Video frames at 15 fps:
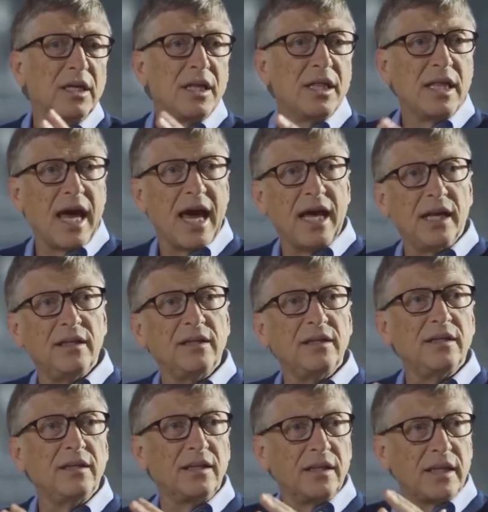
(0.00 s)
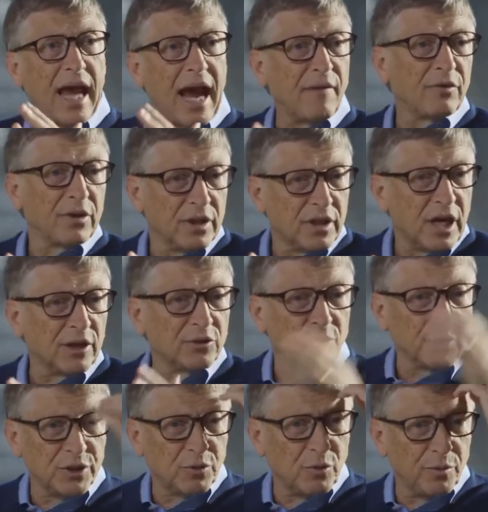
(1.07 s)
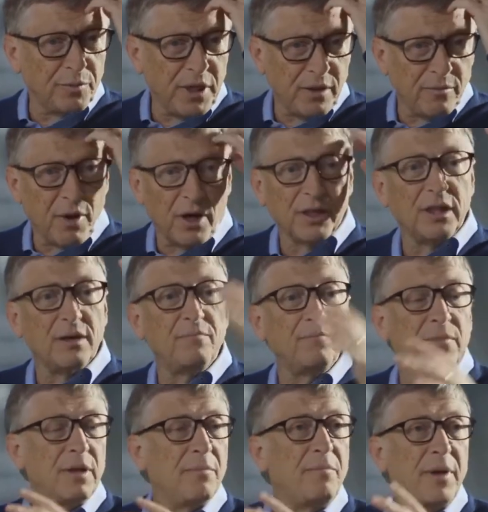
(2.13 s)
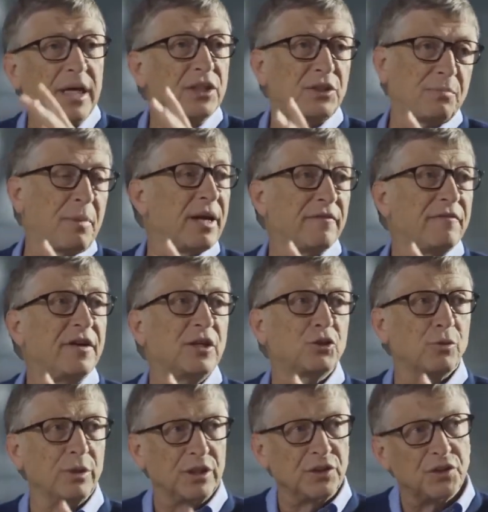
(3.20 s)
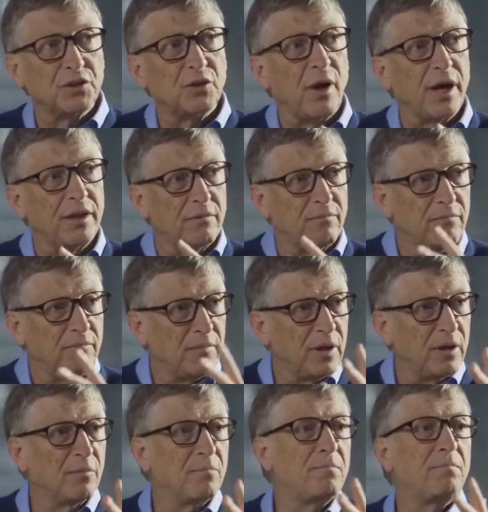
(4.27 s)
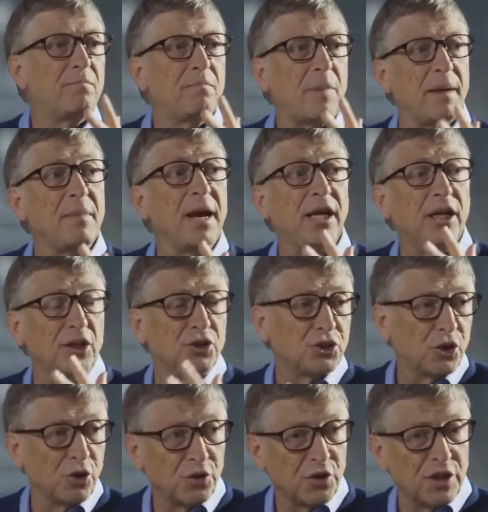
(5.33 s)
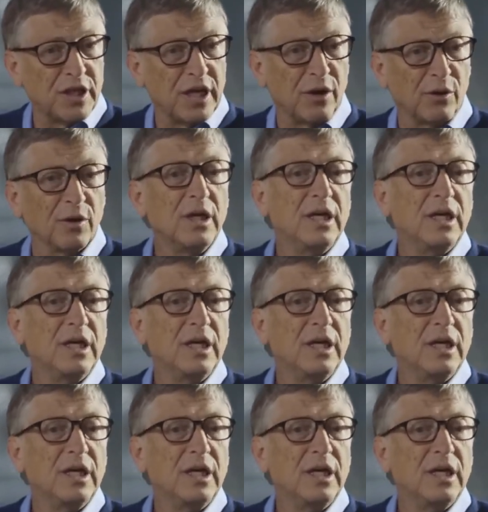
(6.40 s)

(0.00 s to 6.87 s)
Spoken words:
then the African countries will be among the biggest beneficiaries. And so by making sure that their